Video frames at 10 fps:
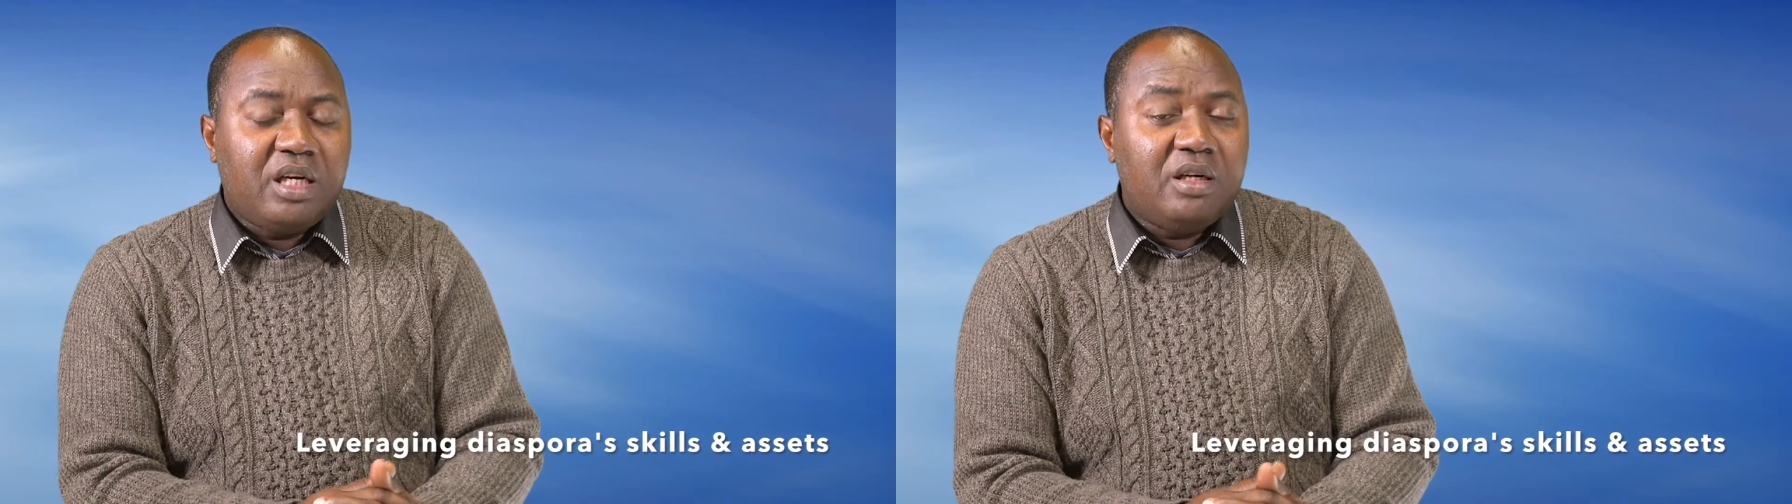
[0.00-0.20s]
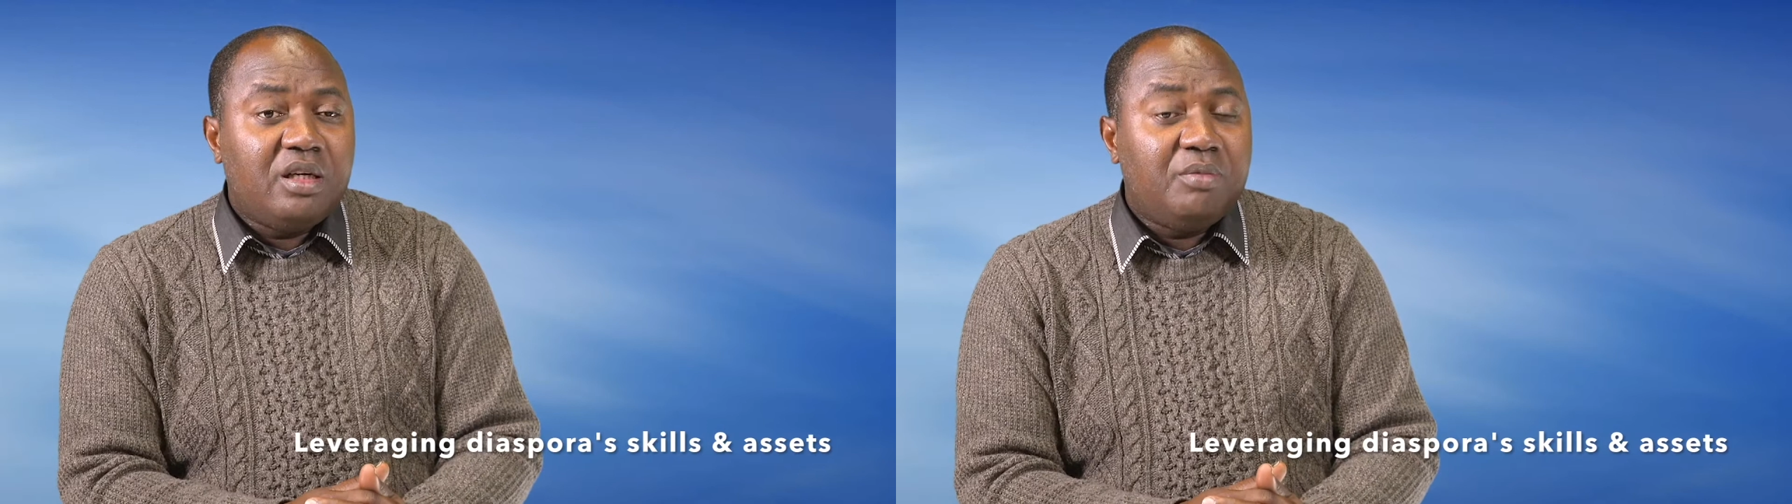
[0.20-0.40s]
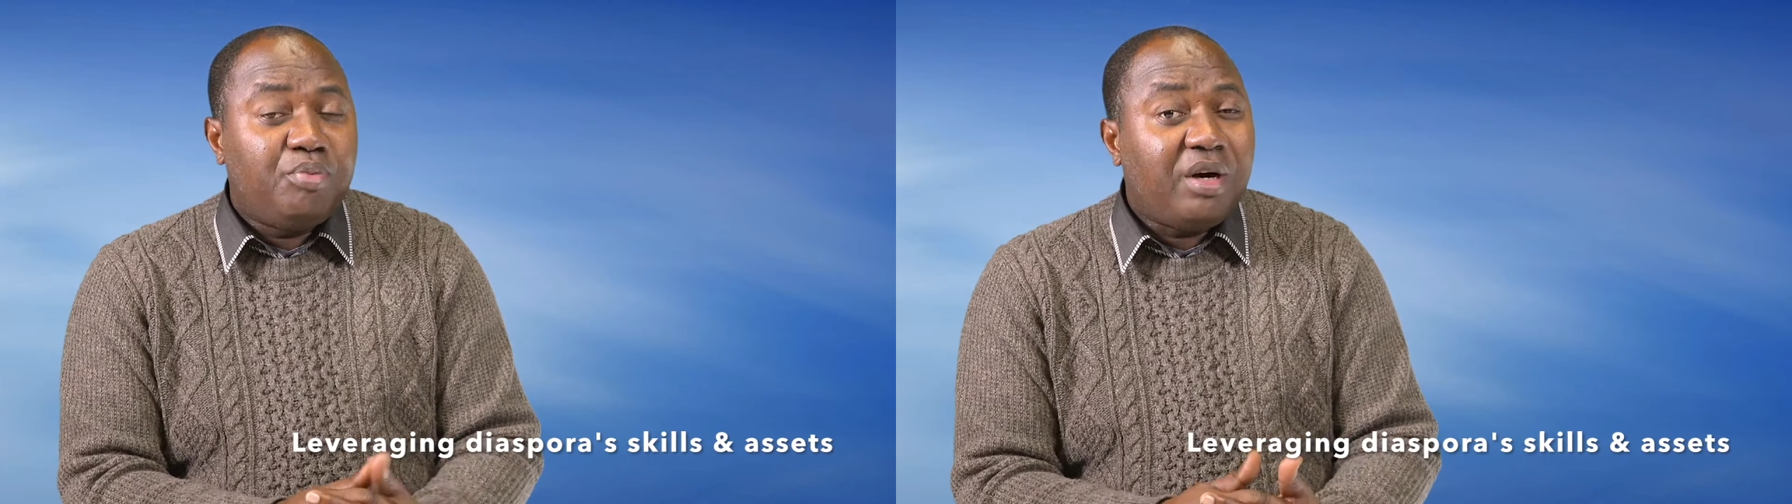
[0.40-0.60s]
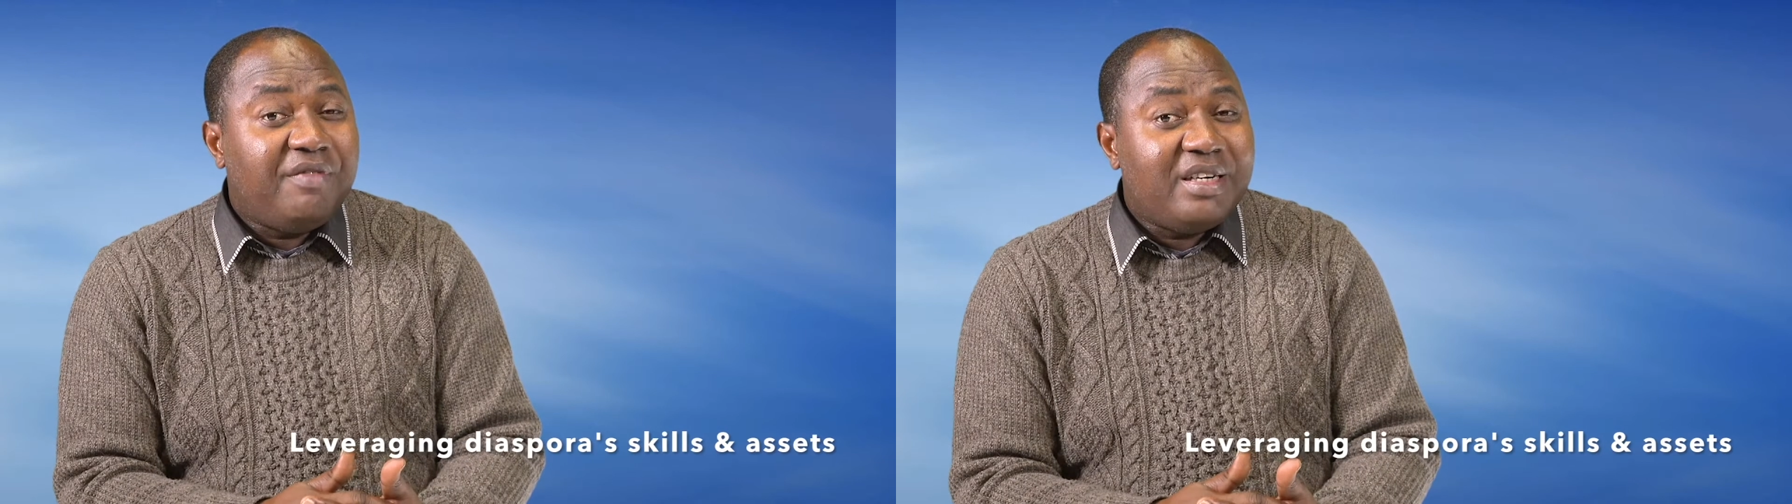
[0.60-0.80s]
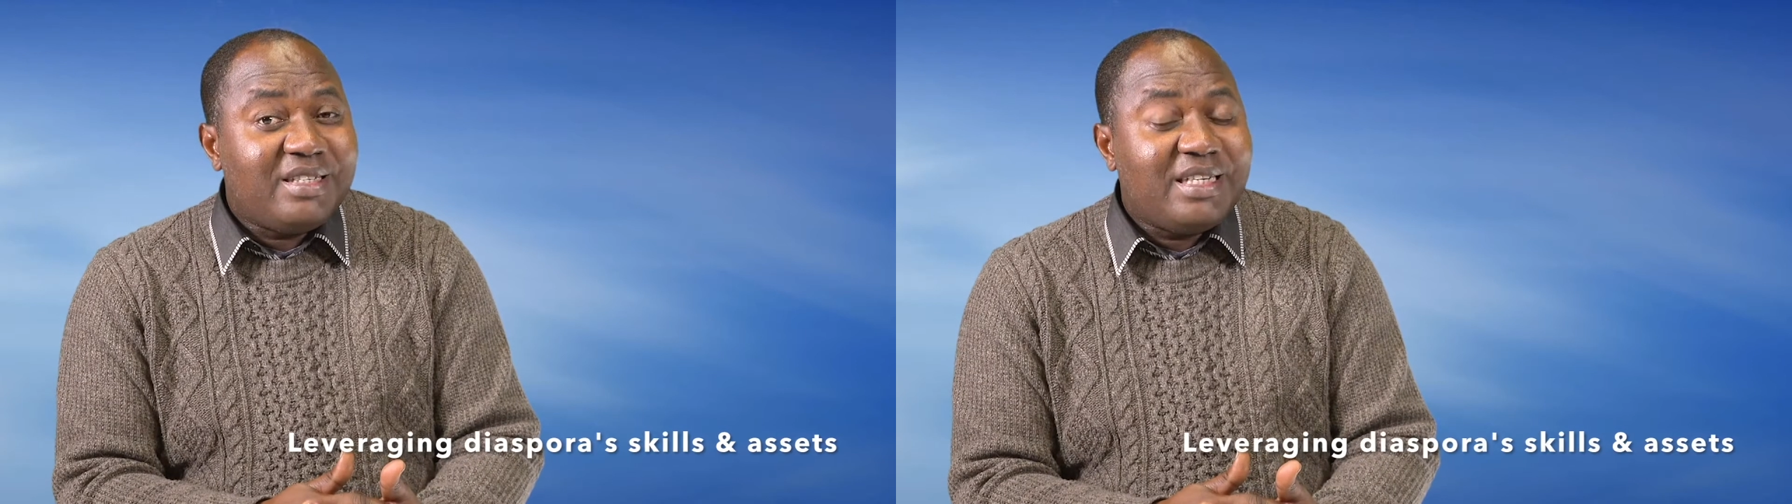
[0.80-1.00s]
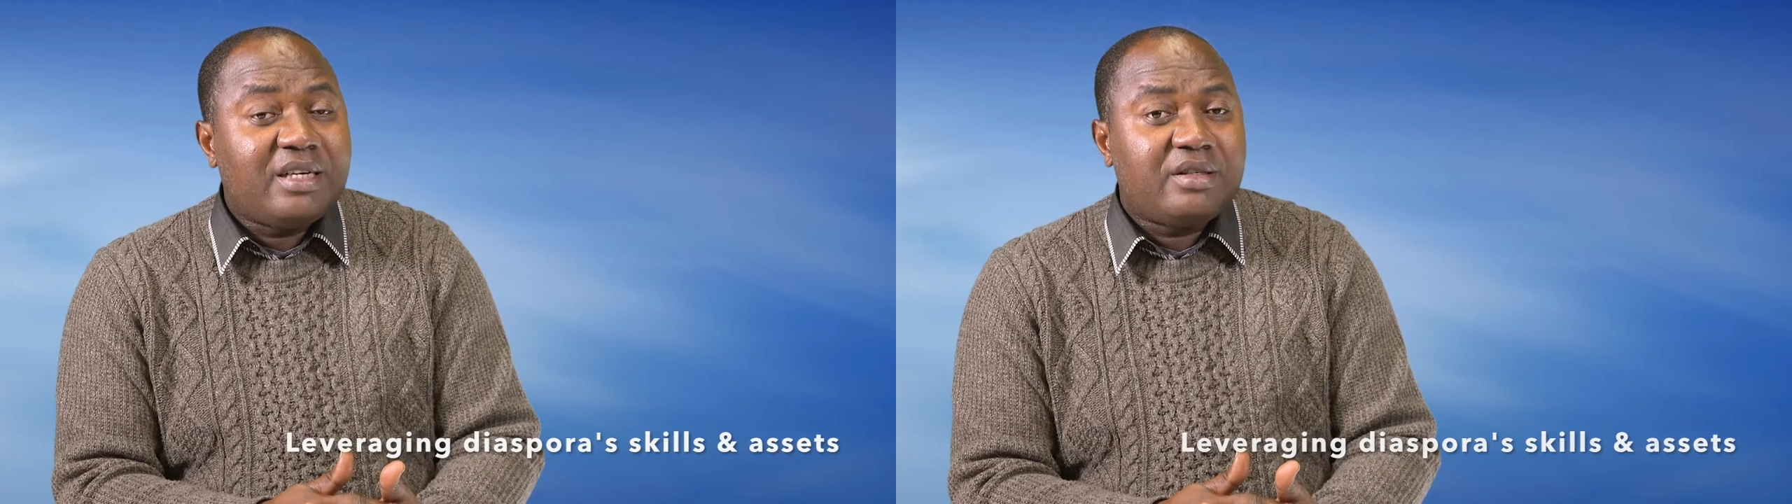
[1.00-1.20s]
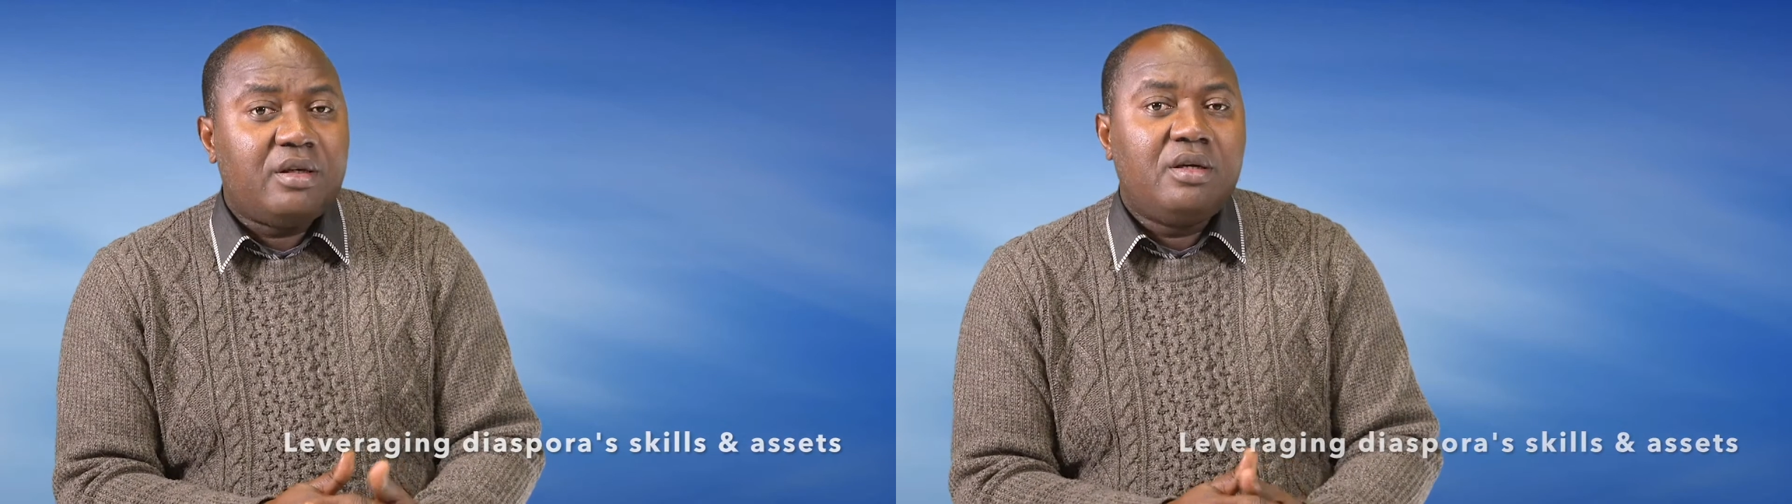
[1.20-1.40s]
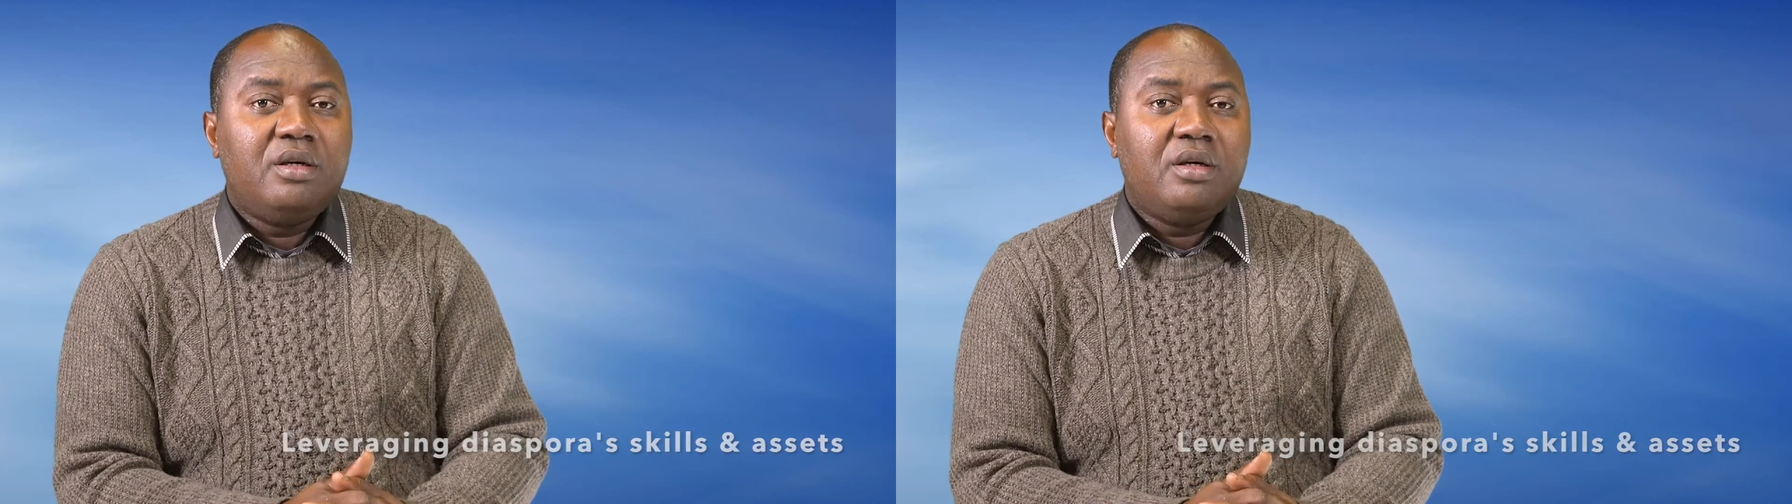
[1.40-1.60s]
and the private
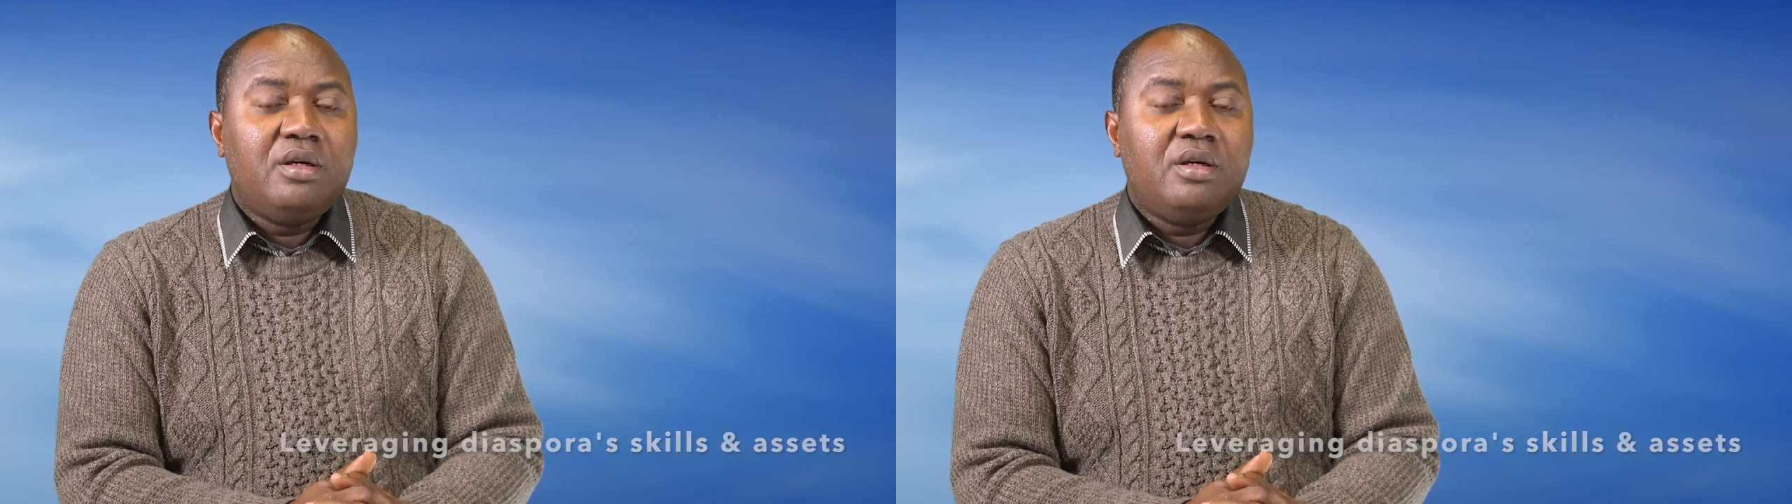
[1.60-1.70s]
sector